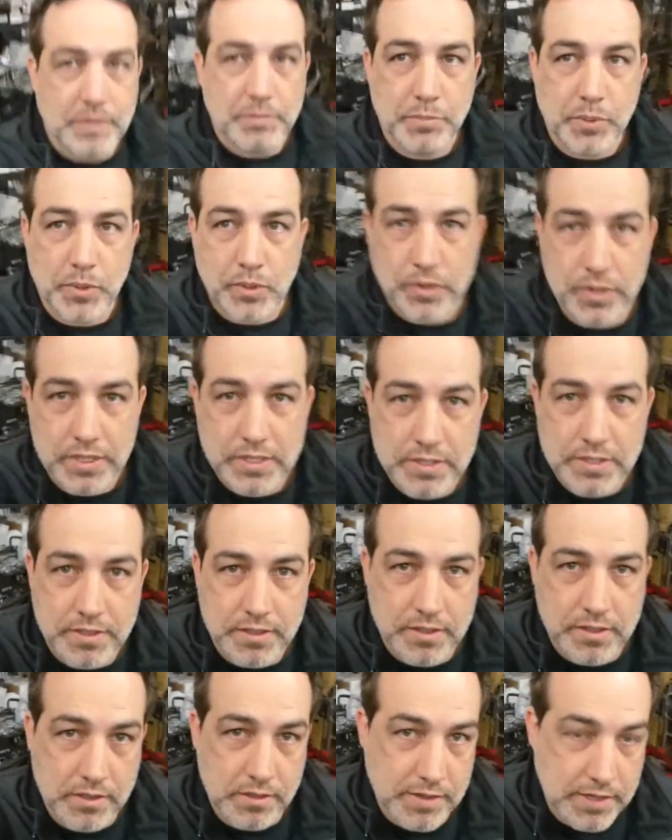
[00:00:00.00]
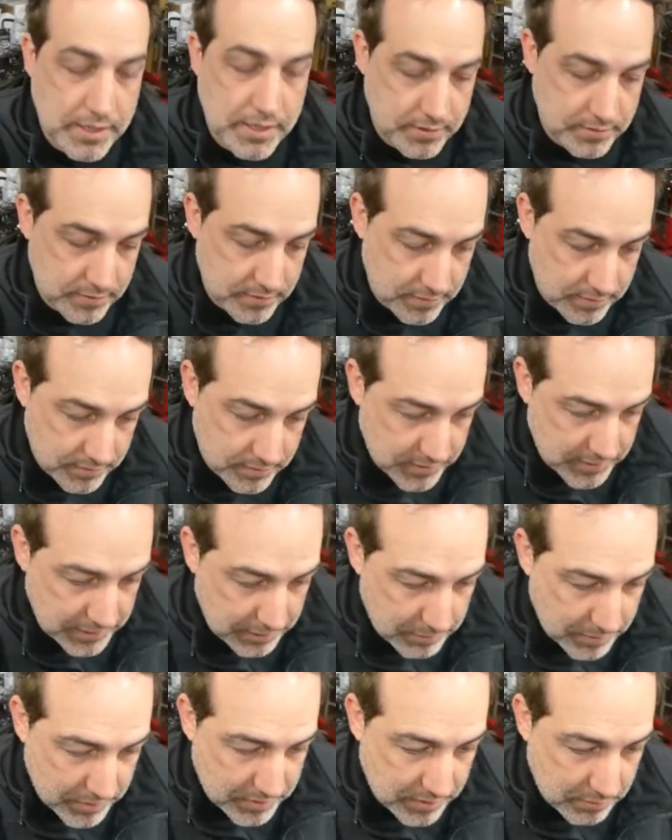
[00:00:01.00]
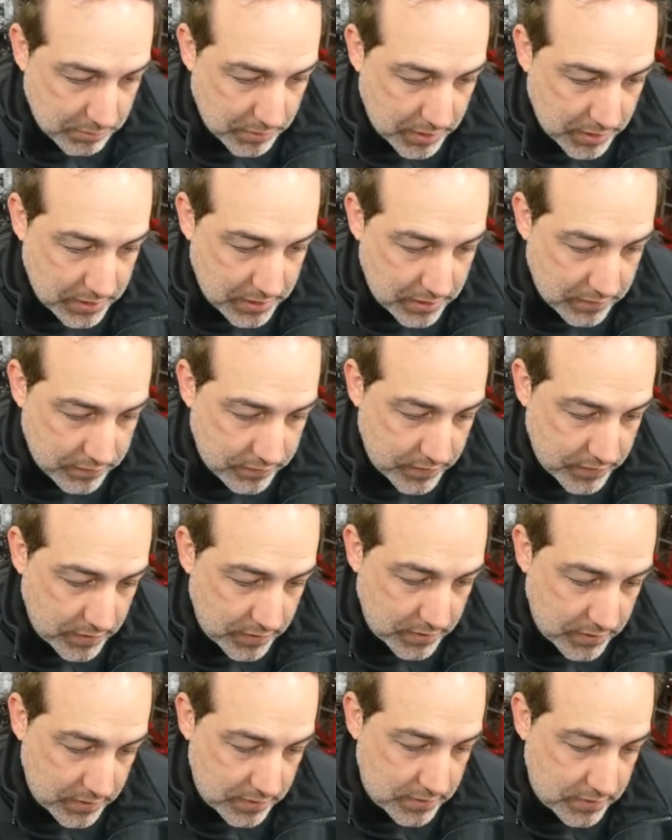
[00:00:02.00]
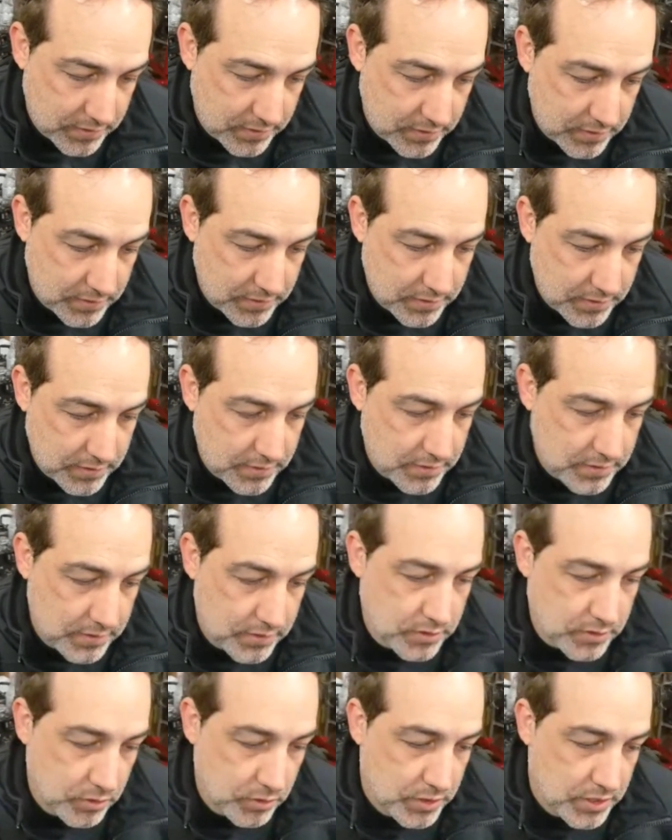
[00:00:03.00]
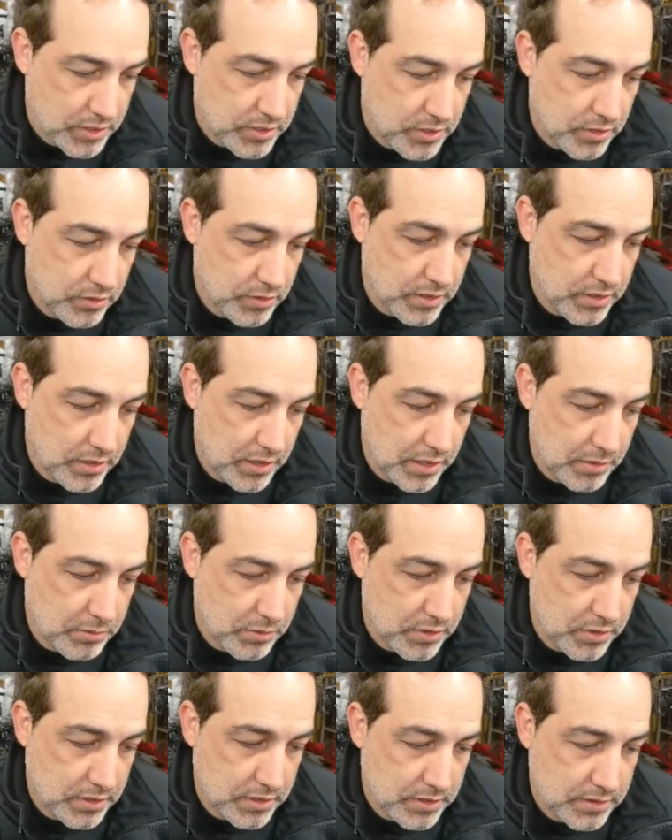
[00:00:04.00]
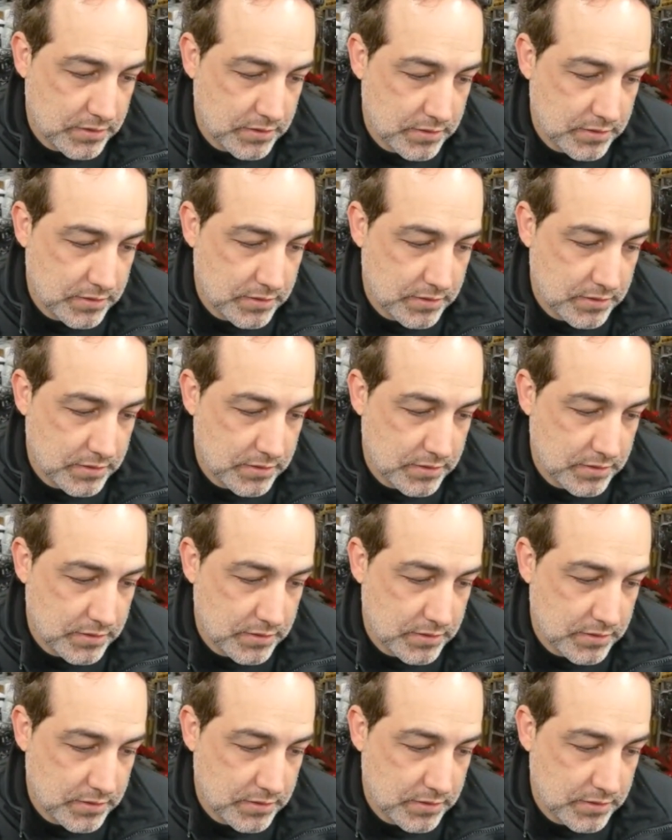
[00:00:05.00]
pull the ECU out and send them to somebody if you're gonna do any tuning on them or anything.